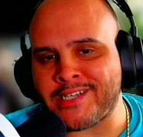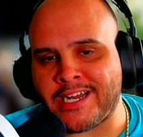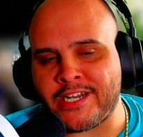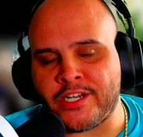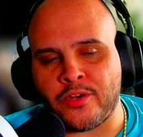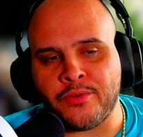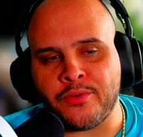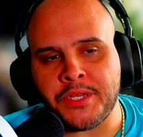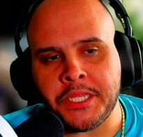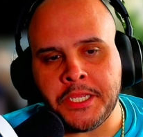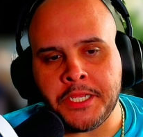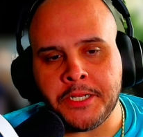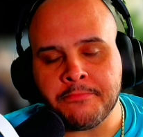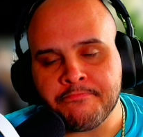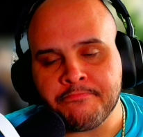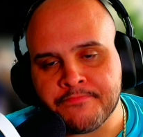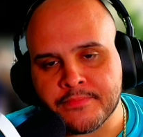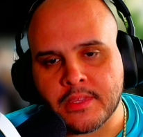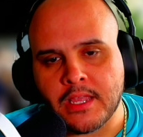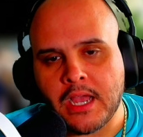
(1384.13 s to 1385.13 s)
I don't need,
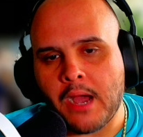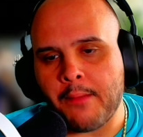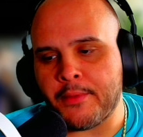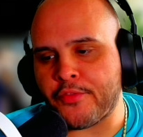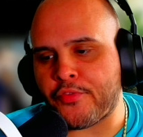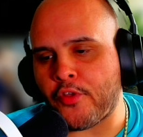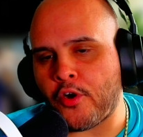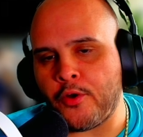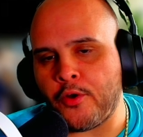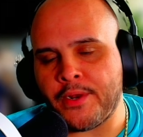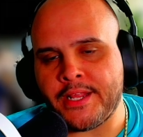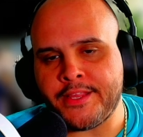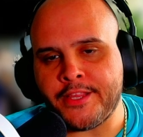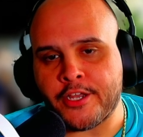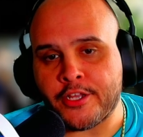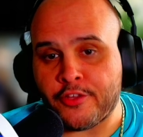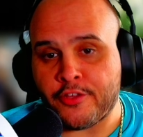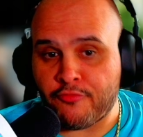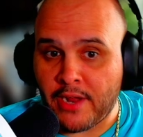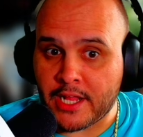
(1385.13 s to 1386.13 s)
I'm gonna throw it in
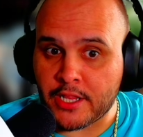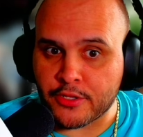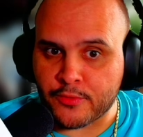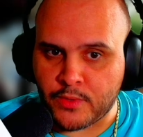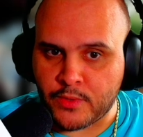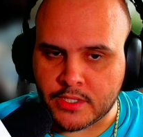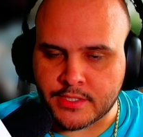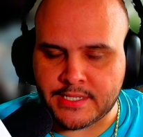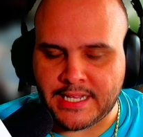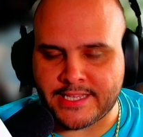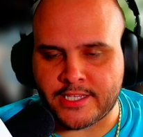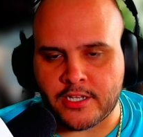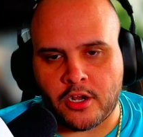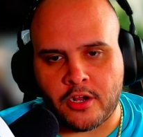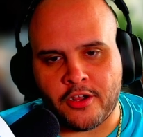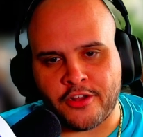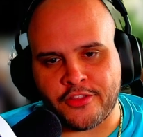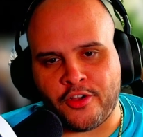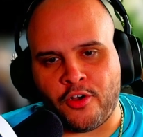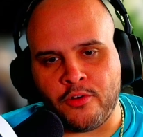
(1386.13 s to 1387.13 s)
there, the regular ones, not the
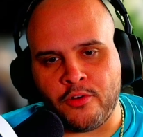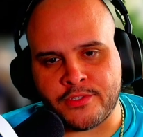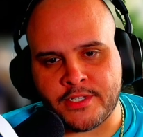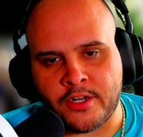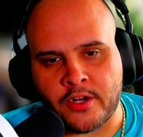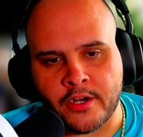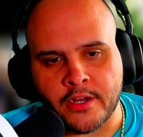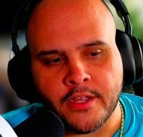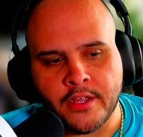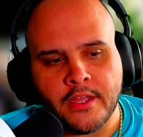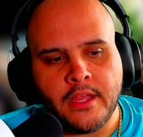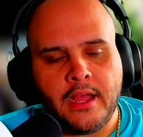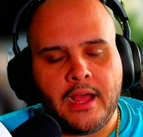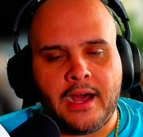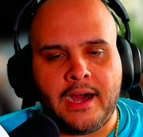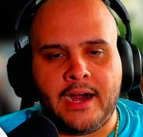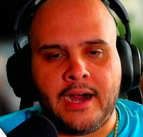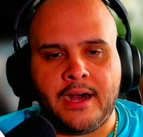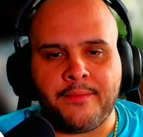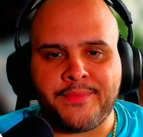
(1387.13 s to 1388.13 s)
ultimate
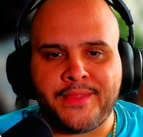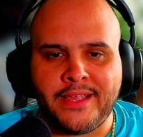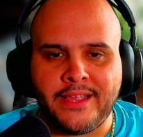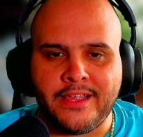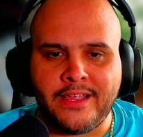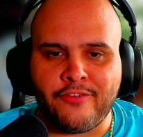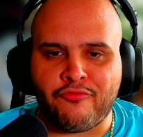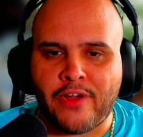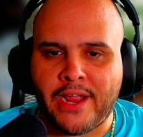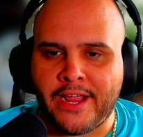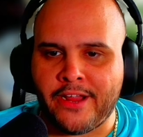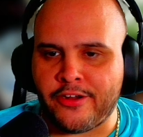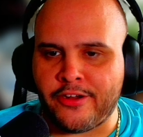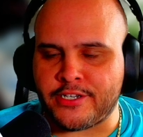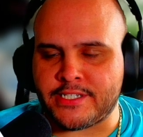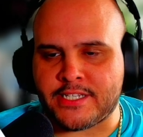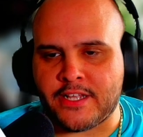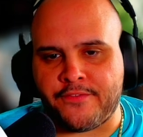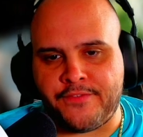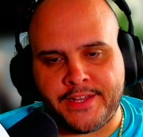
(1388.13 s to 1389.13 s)
art, the rares
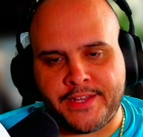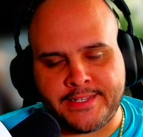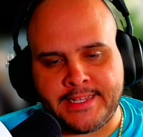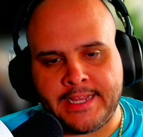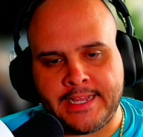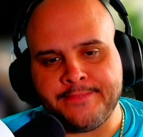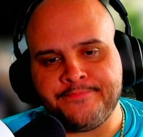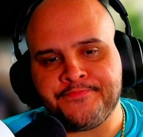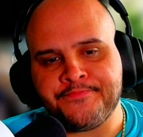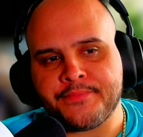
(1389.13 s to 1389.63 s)
and stuff like that.